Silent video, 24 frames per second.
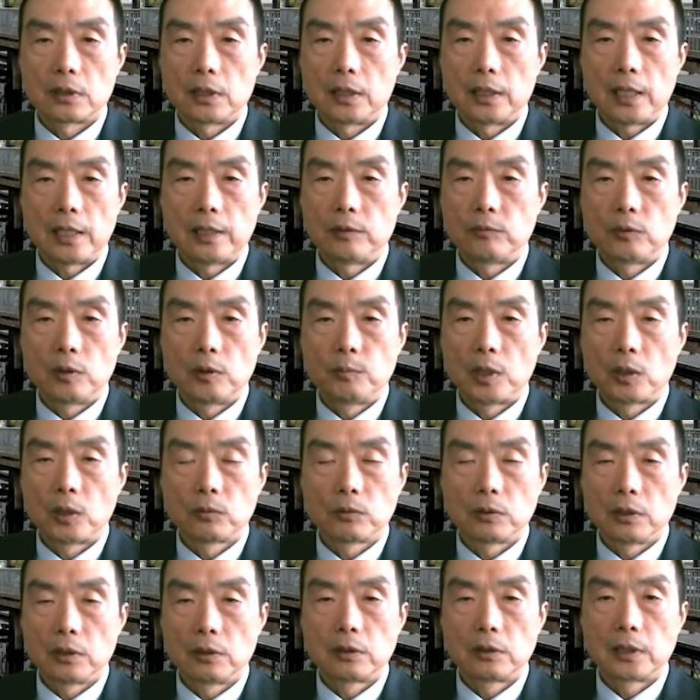in remote
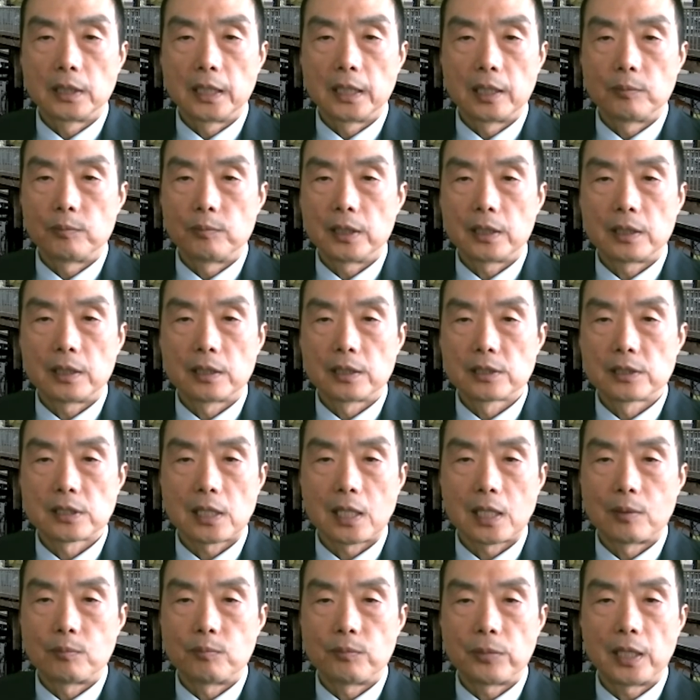learning because
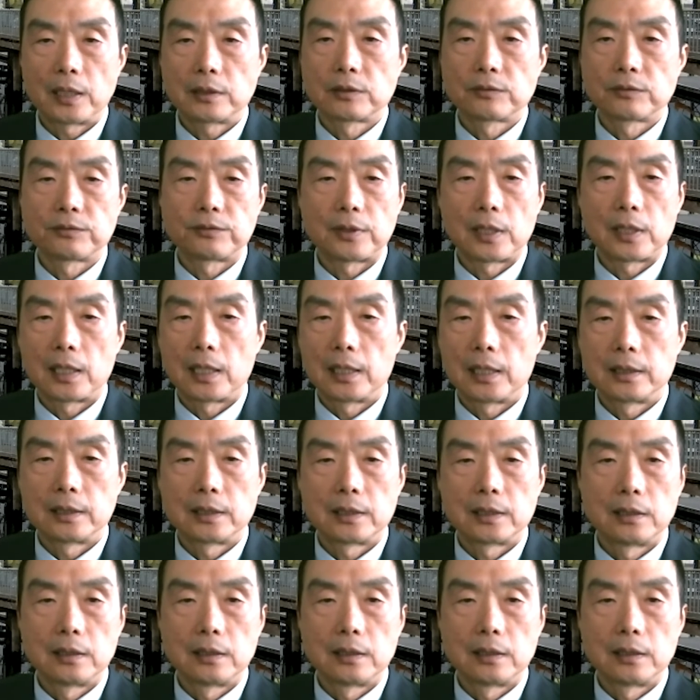I'm petrified,